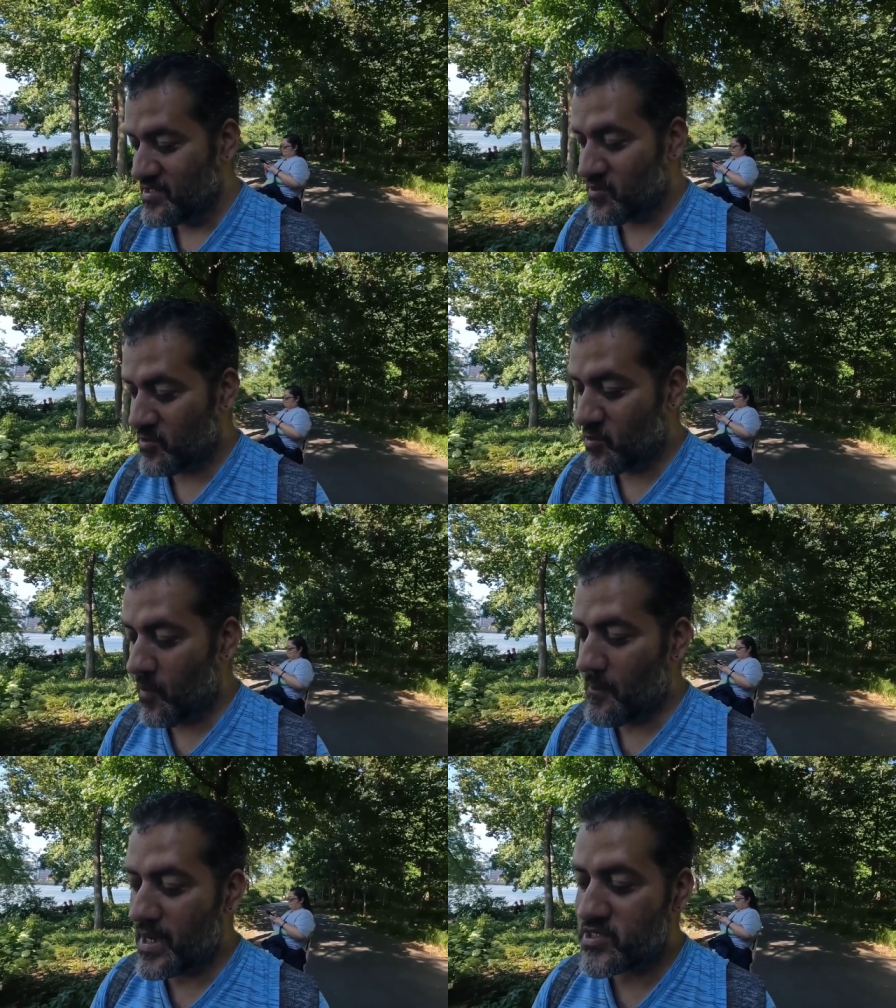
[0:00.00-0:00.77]
So
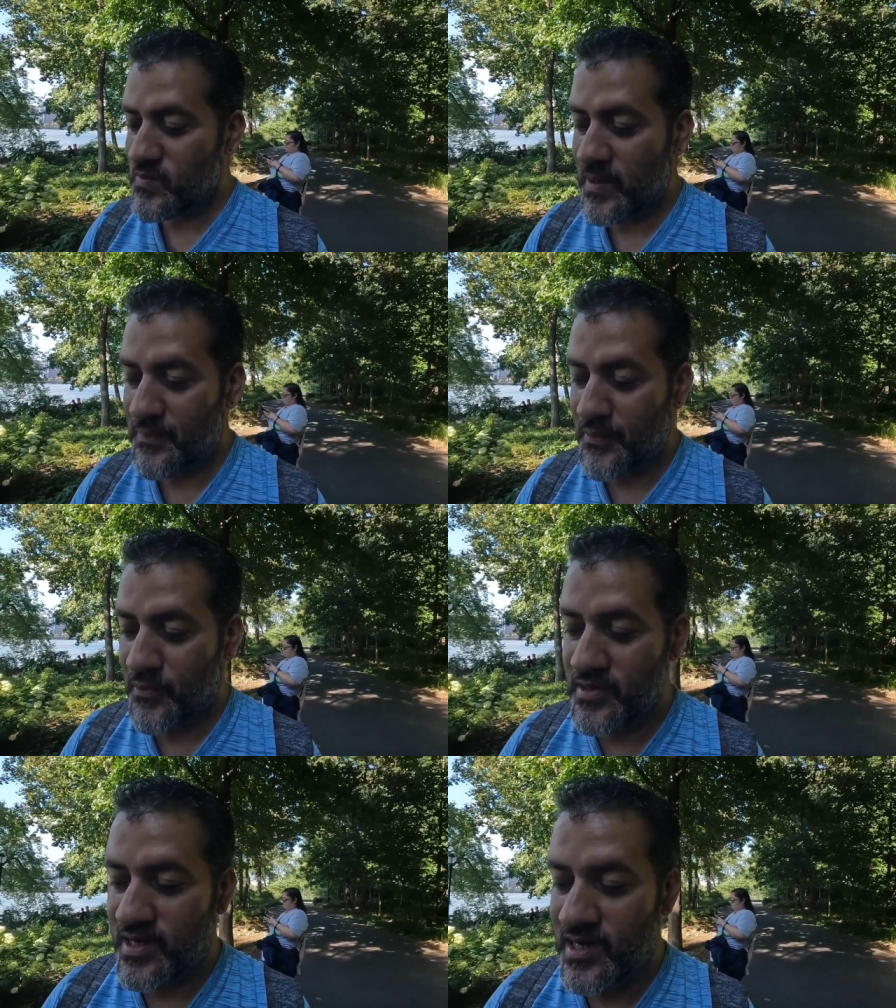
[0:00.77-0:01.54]
going back to my
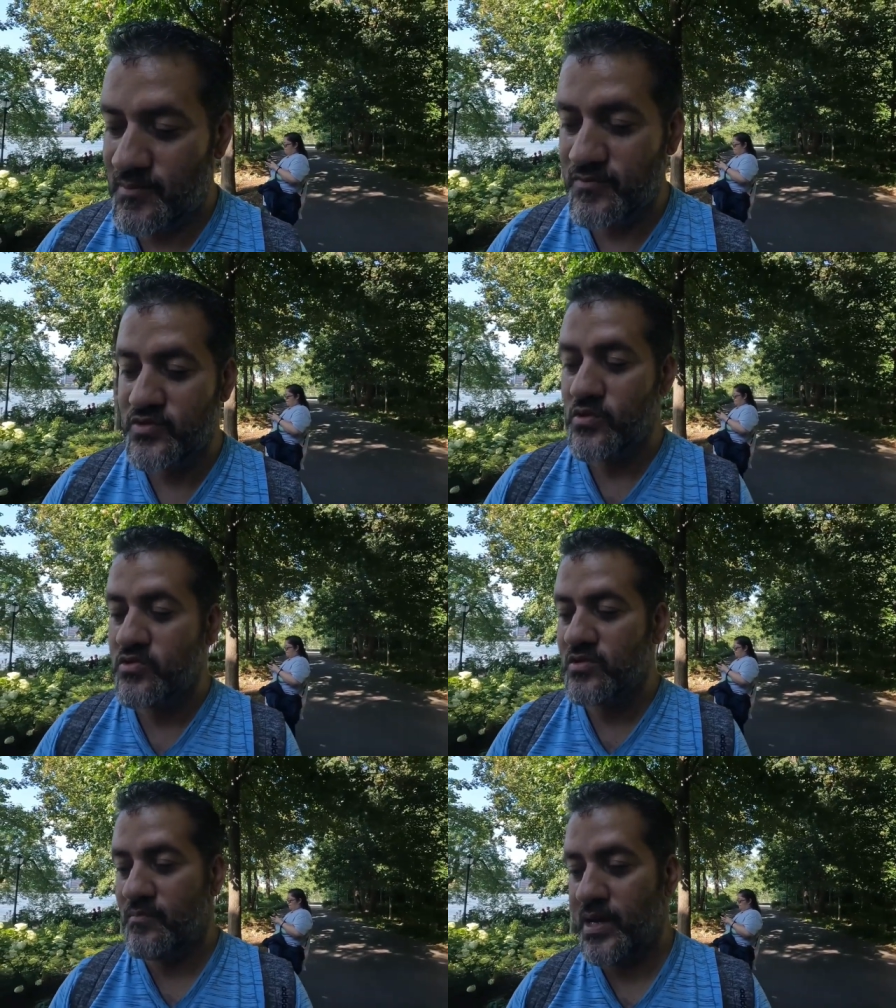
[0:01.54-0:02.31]
point, um, I'm gonna show
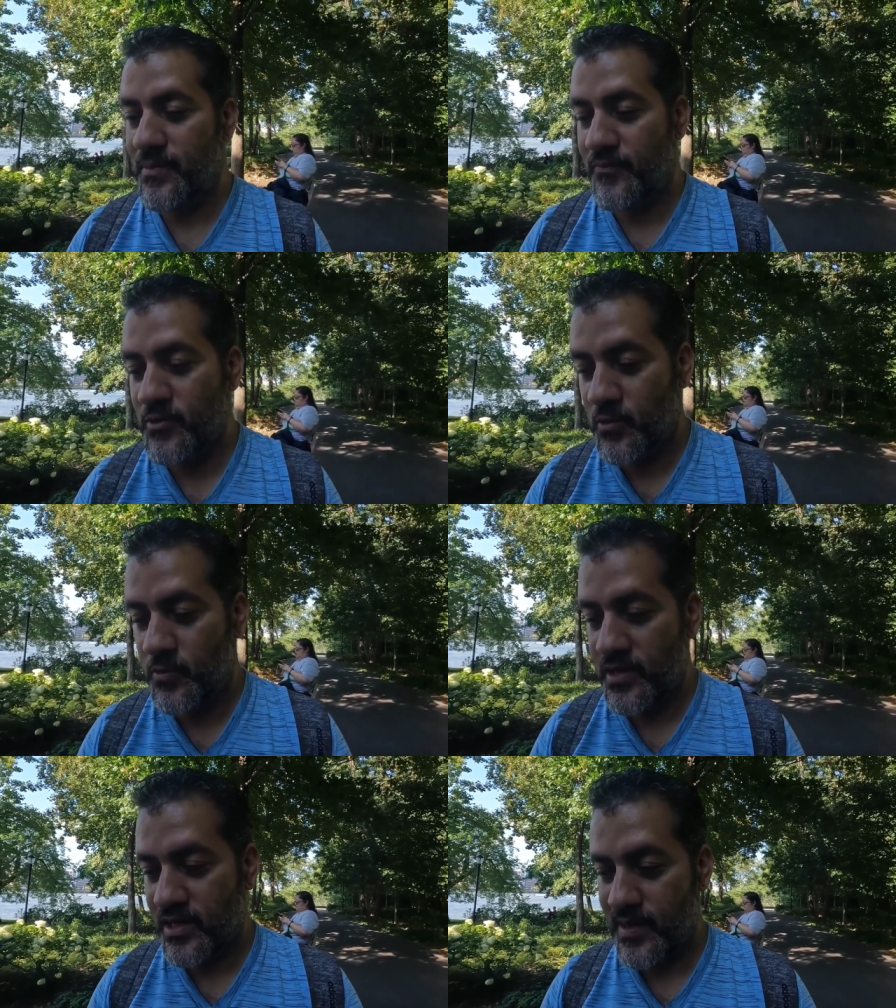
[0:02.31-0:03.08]
you the map real
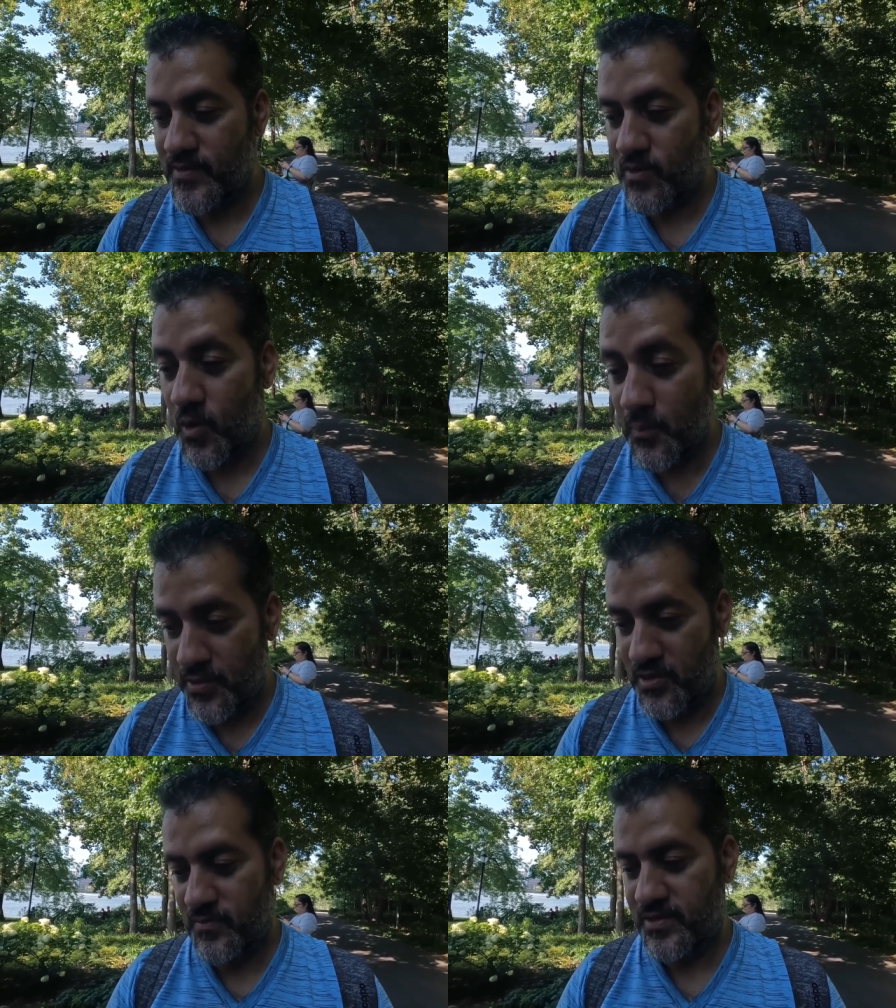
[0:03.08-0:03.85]
quick. Let me
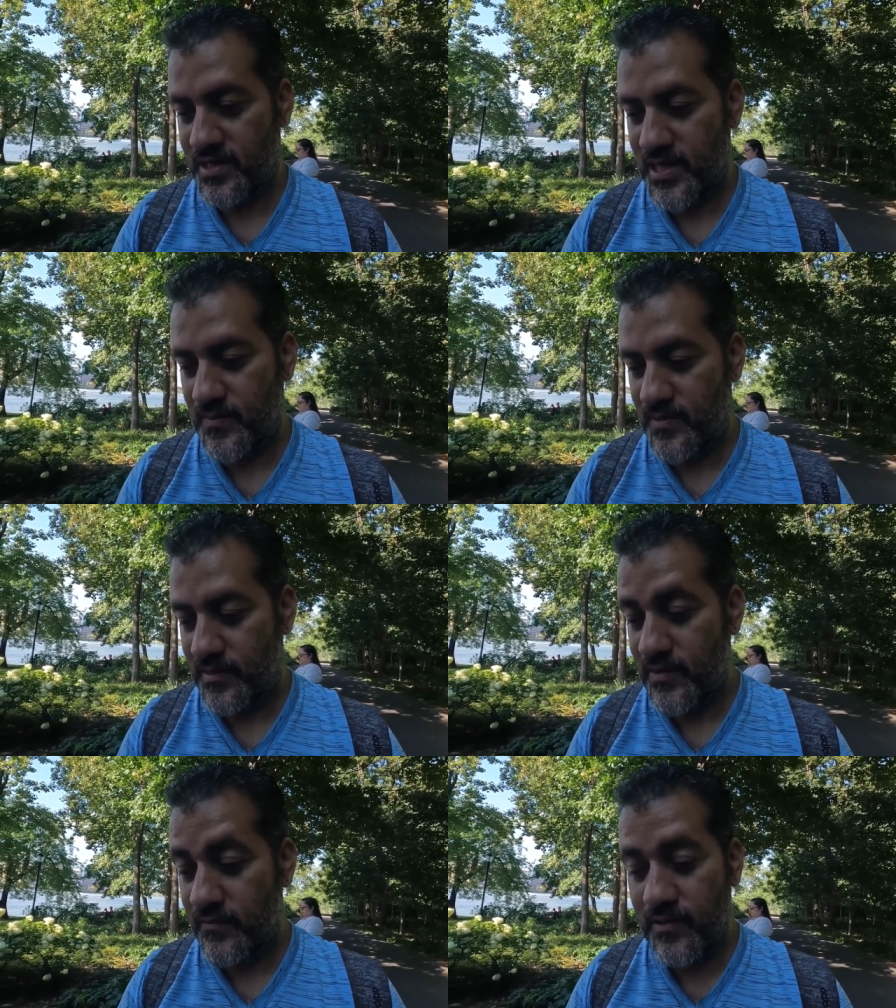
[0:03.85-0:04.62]
open up the game.
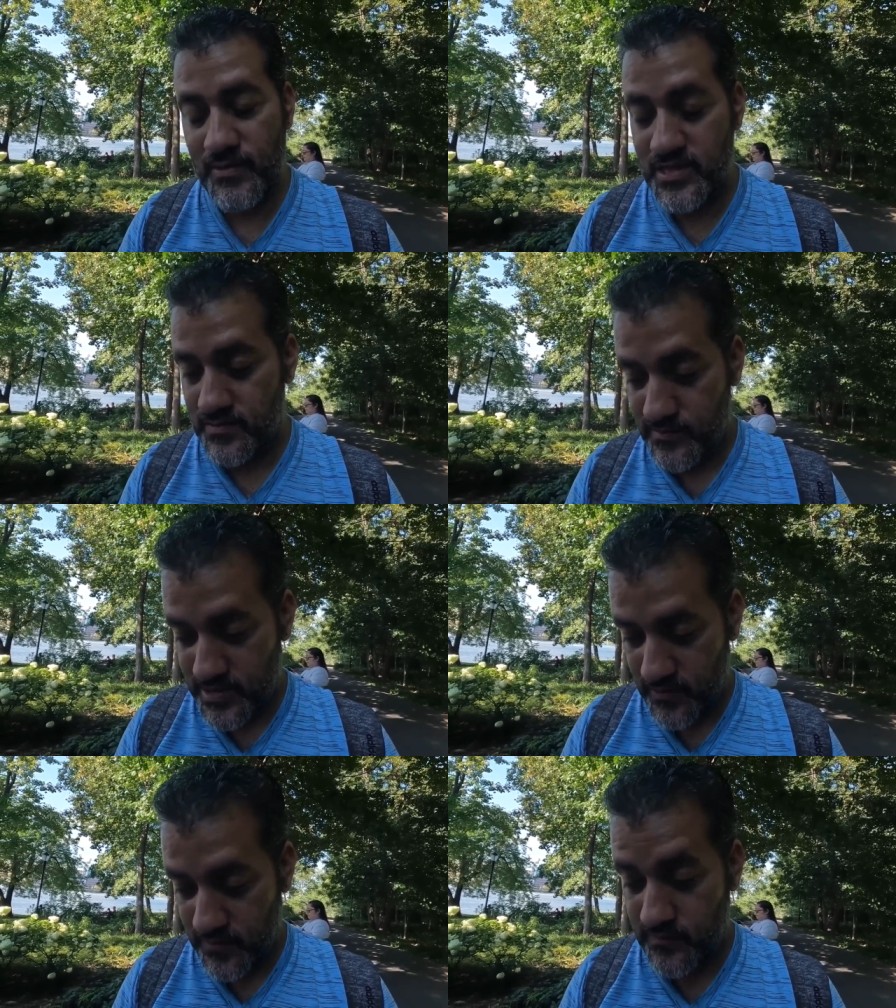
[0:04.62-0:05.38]
Let me, let me, let
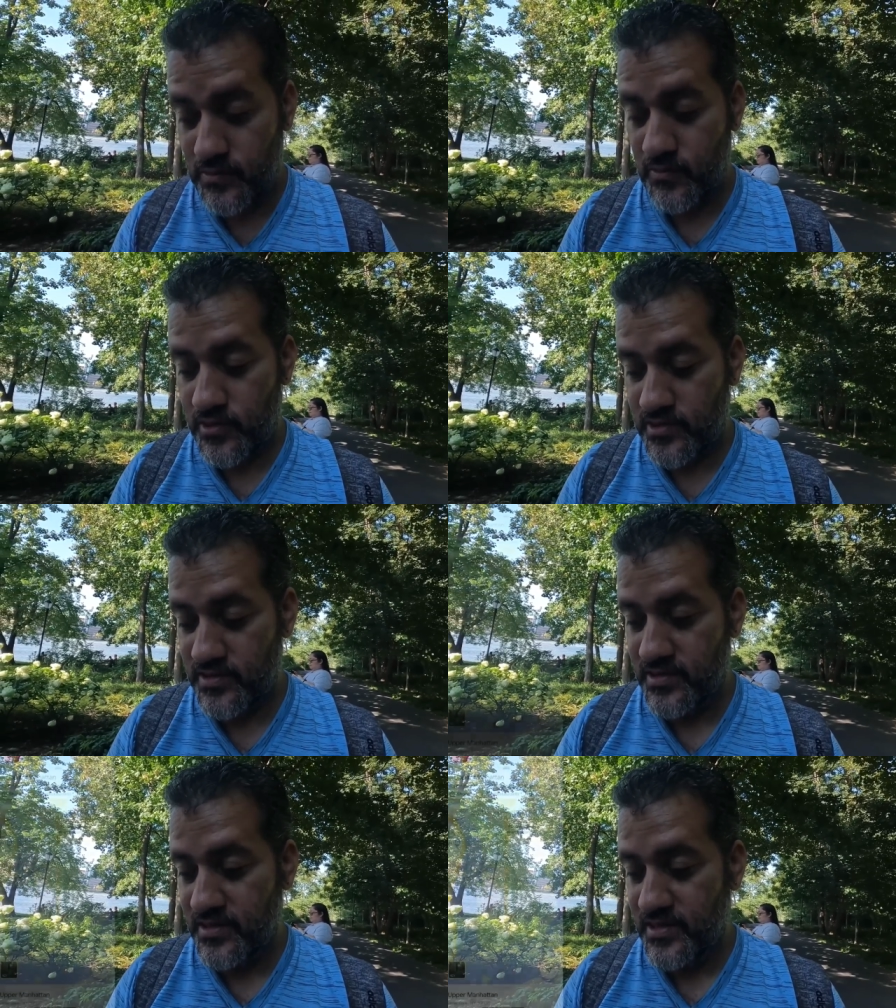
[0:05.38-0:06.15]
me screen record it.